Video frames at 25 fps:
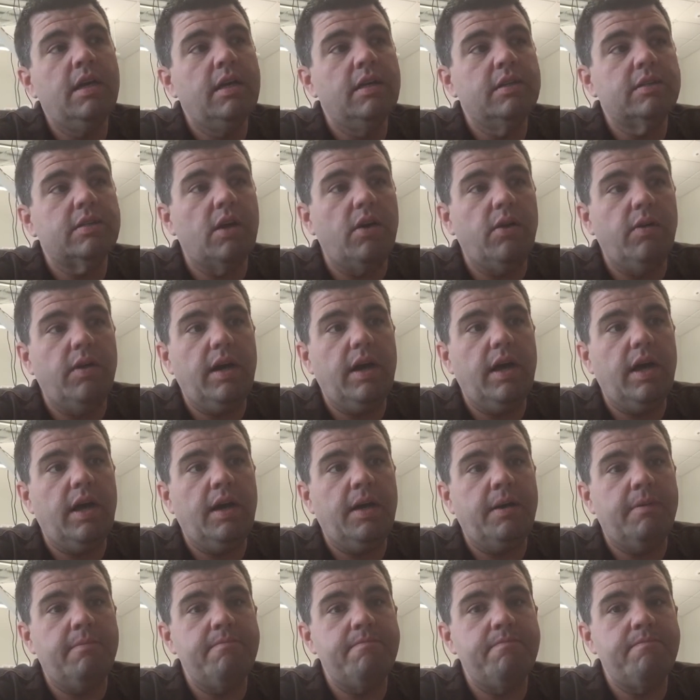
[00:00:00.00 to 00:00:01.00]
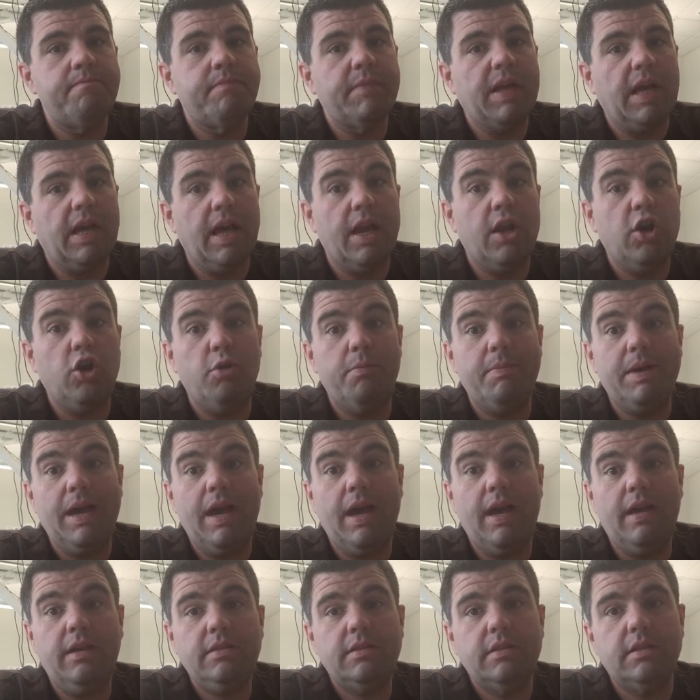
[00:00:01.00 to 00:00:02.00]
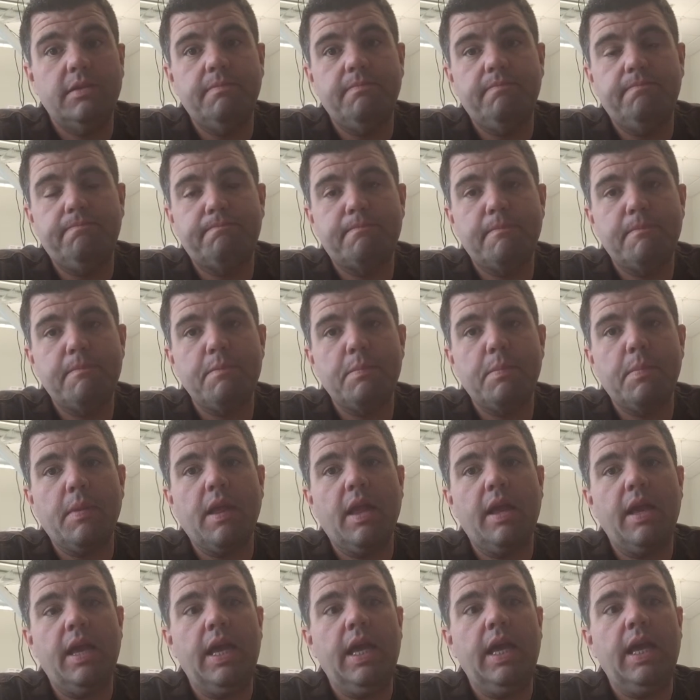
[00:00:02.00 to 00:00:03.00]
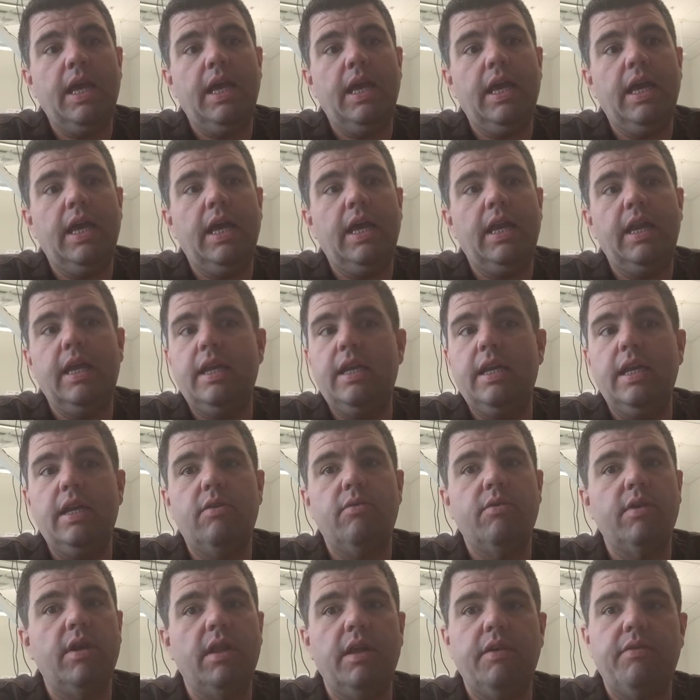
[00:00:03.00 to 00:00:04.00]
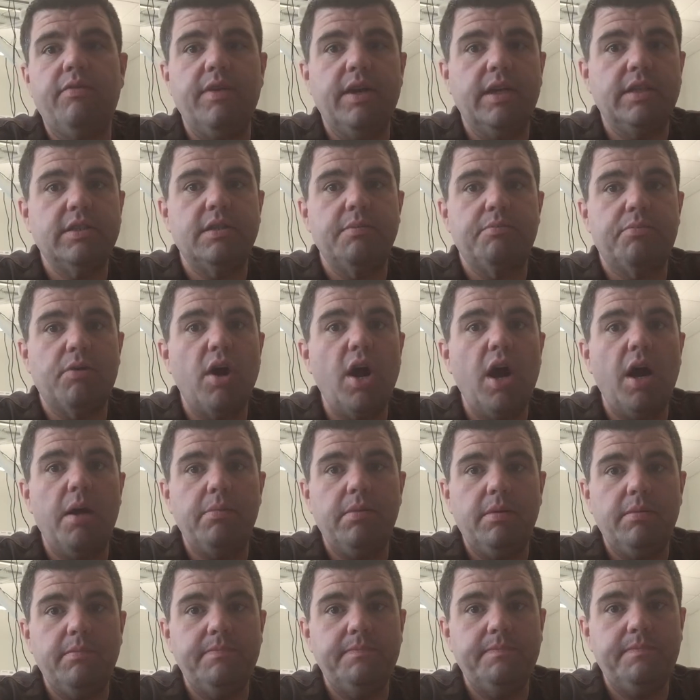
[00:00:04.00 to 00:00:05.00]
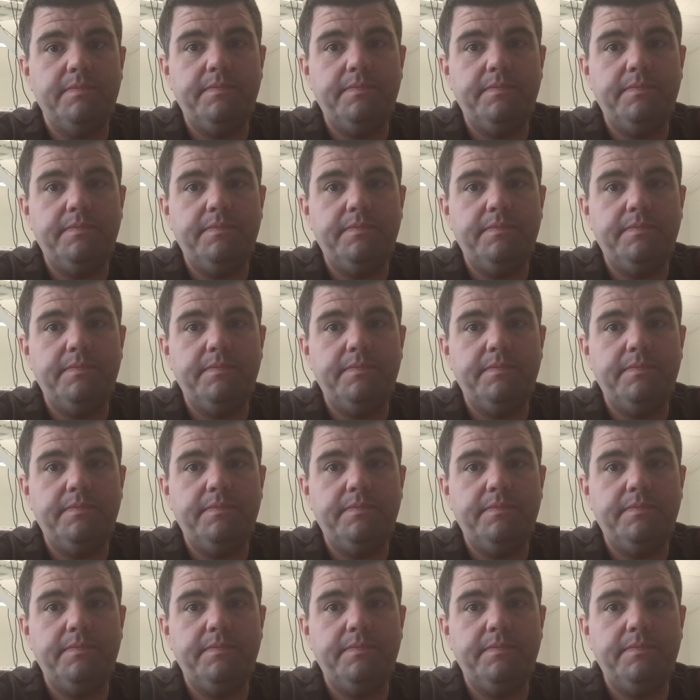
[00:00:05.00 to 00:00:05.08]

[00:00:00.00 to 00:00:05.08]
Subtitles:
So I got a new mask, and it didn't really fix the problem.